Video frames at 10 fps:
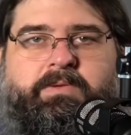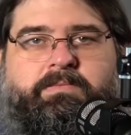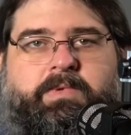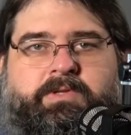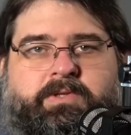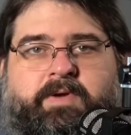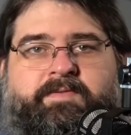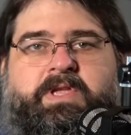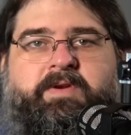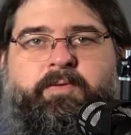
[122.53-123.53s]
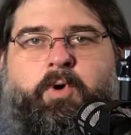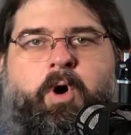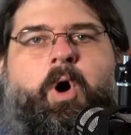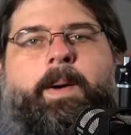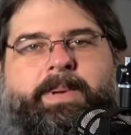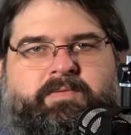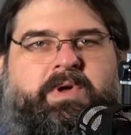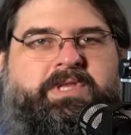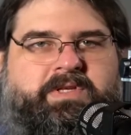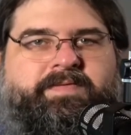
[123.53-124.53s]
it's convenient for, I'm going to
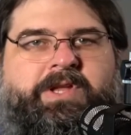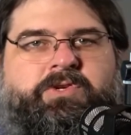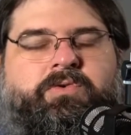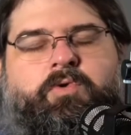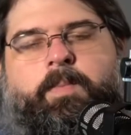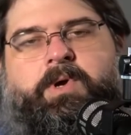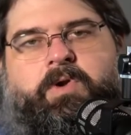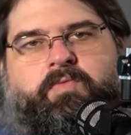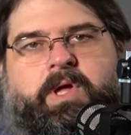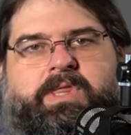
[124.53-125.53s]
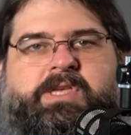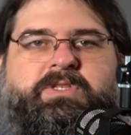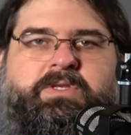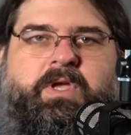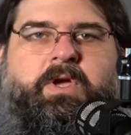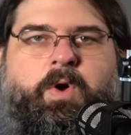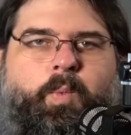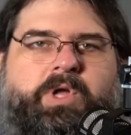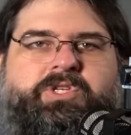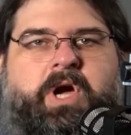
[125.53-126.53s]
run this adventure, or I'm going to run this
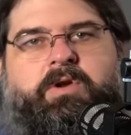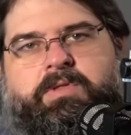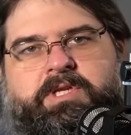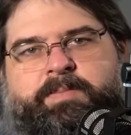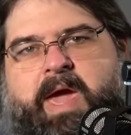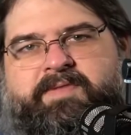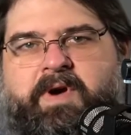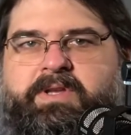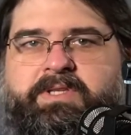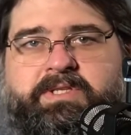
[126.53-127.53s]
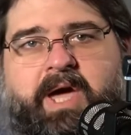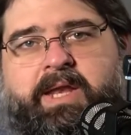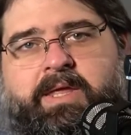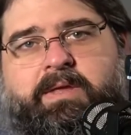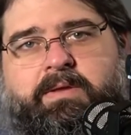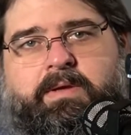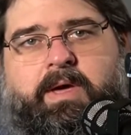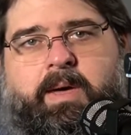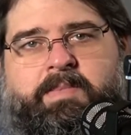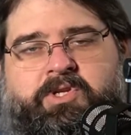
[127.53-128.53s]
one shot or this Pathfinder Society
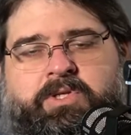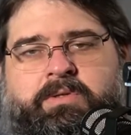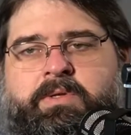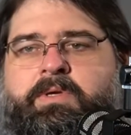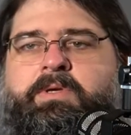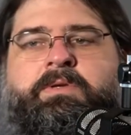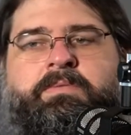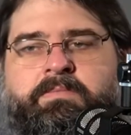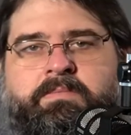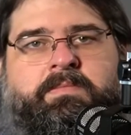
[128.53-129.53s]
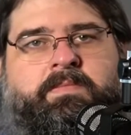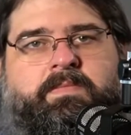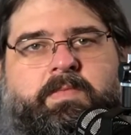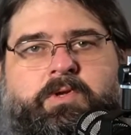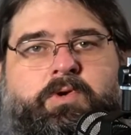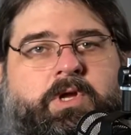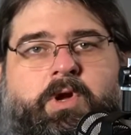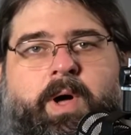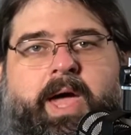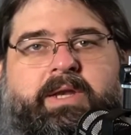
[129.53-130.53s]
mission. You can
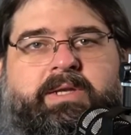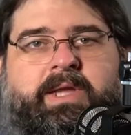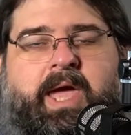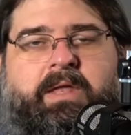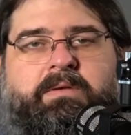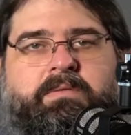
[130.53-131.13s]
go ahead and get